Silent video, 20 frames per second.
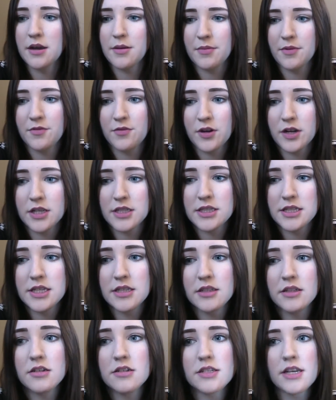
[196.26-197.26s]
For
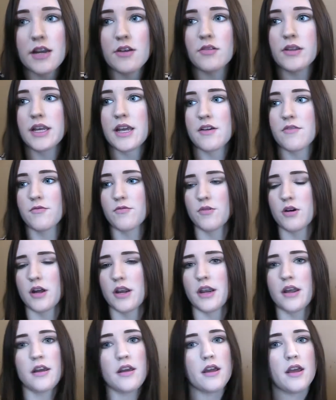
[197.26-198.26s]
concealers, I only have
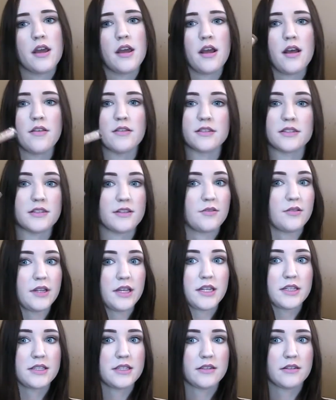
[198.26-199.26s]
one. This is the only
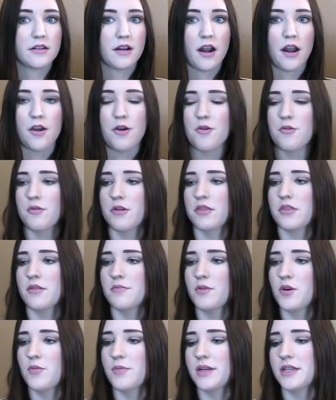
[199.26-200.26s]
concealer I own at the
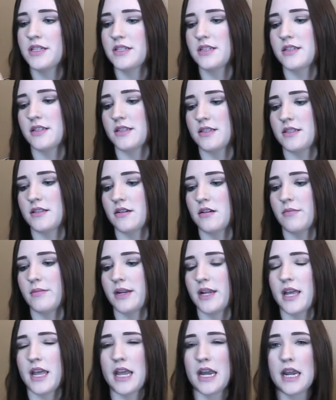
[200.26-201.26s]
moment. It's the Urban
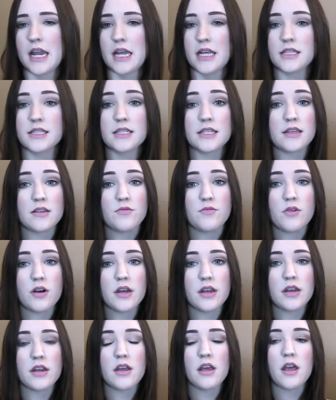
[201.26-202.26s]
Decay Naked Skin
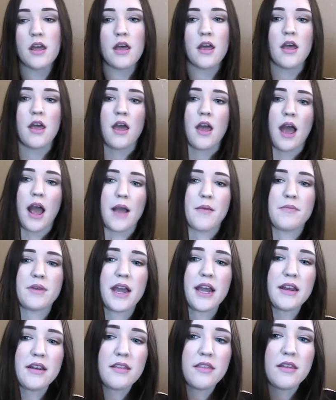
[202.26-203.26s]
one. I'm
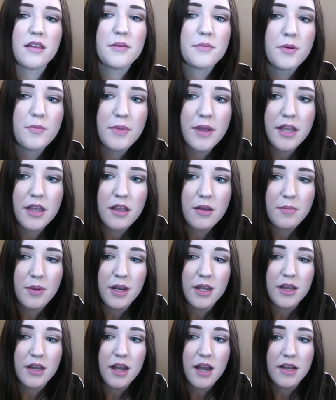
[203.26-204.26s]
kind of thinking about picking up an
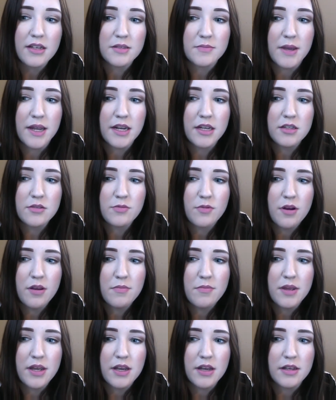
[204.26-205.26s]
IT Cosmetics one
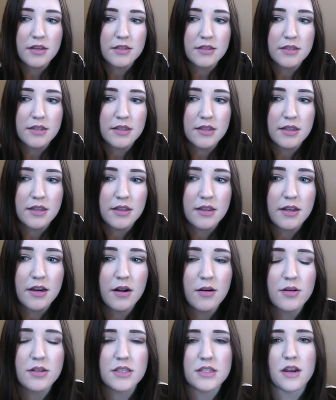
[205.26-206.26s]
because
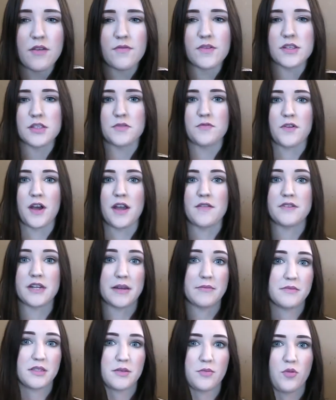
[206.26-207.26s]
their stuff is 5
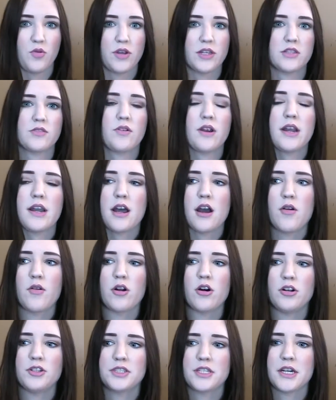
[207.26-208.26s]
times the points right now at
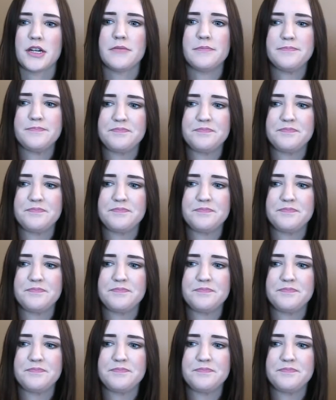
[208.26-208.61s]
Ulta.